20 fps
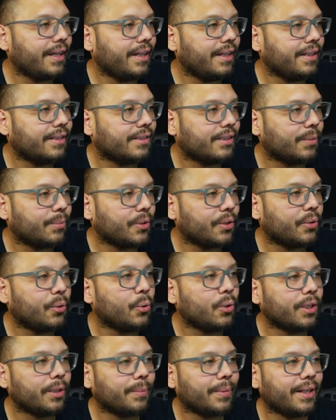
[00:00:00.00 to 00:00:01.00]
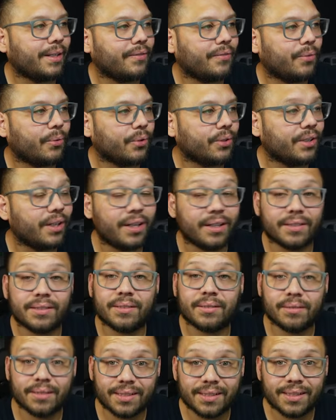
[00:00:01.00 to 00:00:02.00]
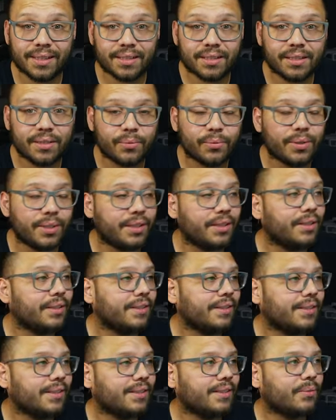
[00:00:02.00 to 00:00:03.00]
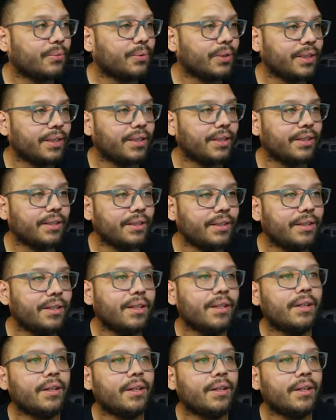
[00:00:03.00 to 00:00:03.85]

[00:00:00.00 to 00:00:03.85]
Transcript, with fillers: a summer cooling mat for dogs. This is actually really good. This is a really good